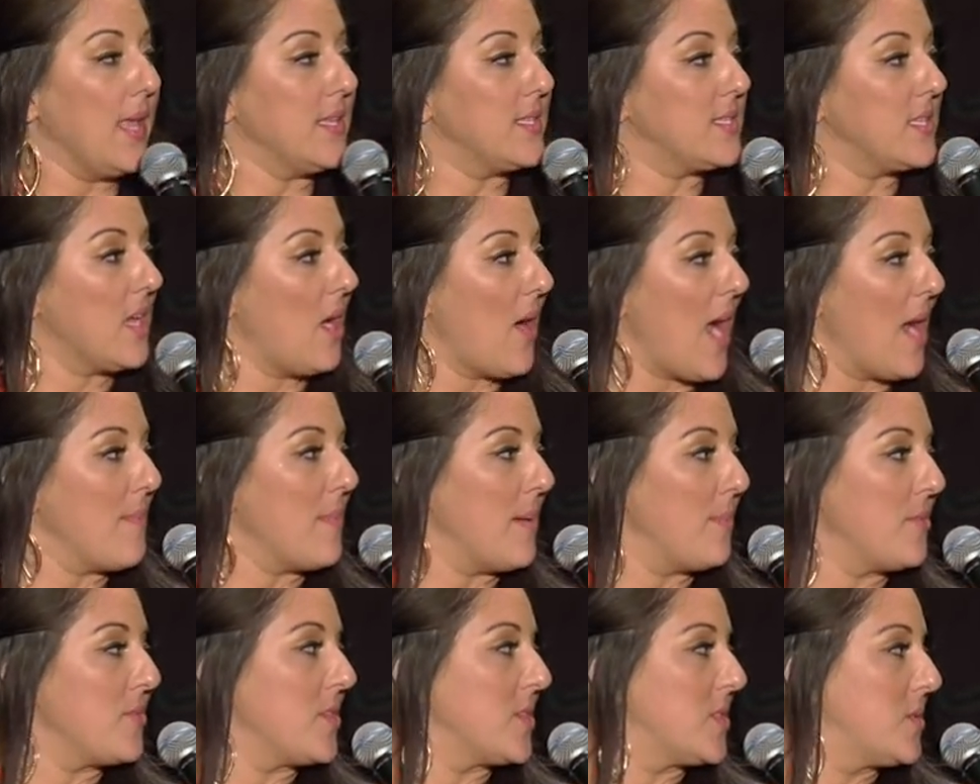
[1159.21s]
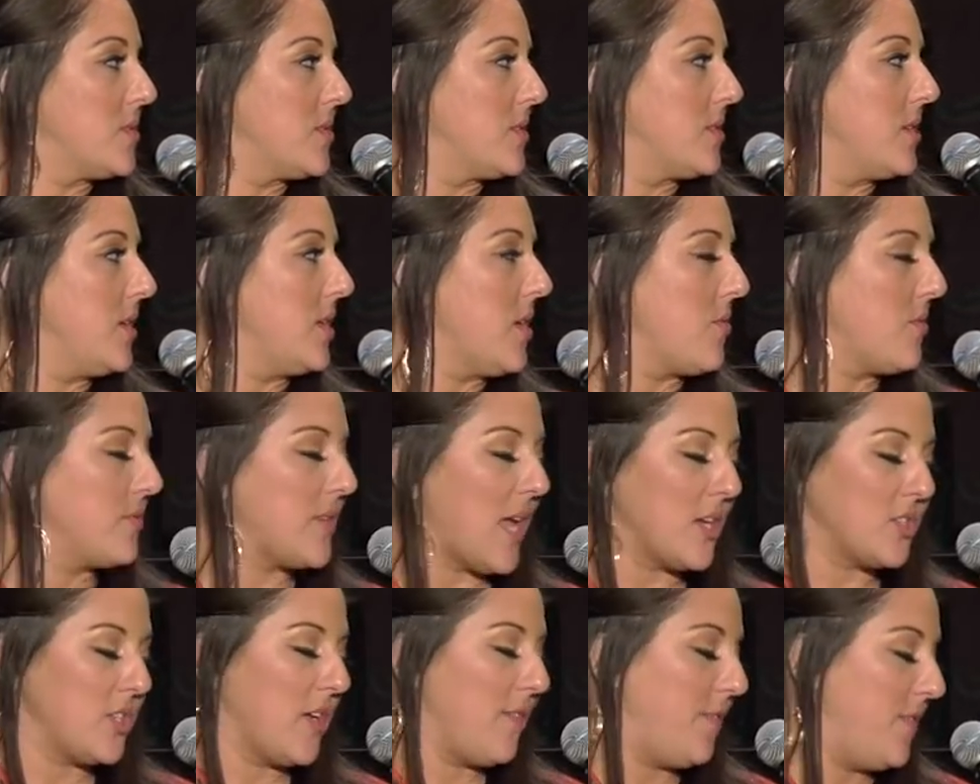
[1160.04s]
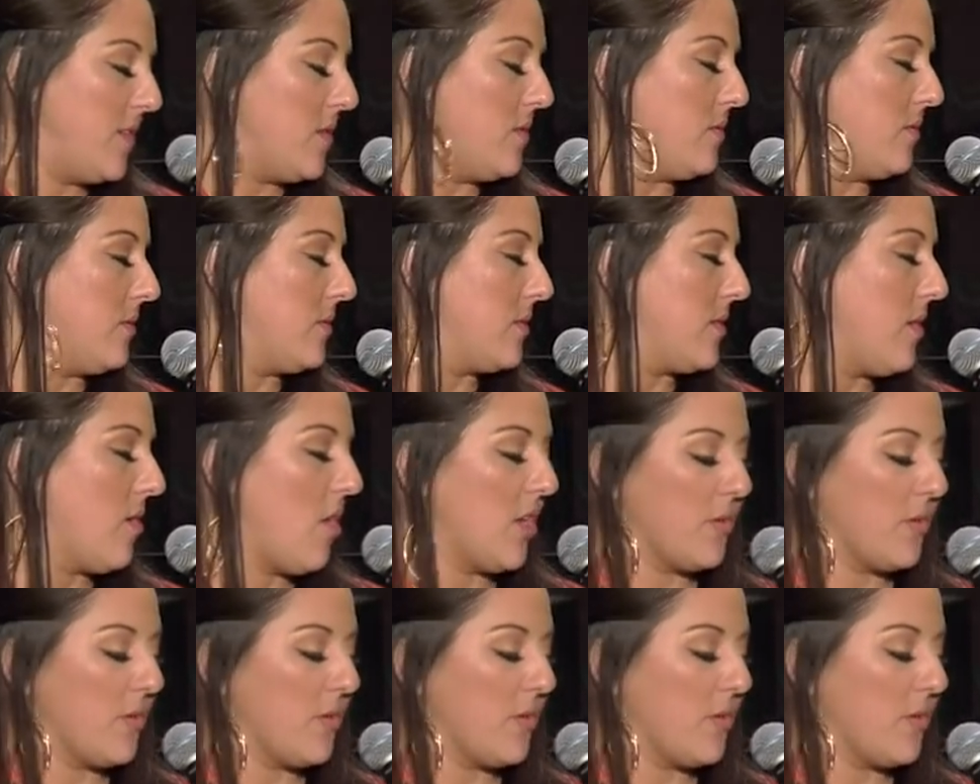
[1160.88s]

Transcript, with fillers: and so I remember this, you know, there's actually a few,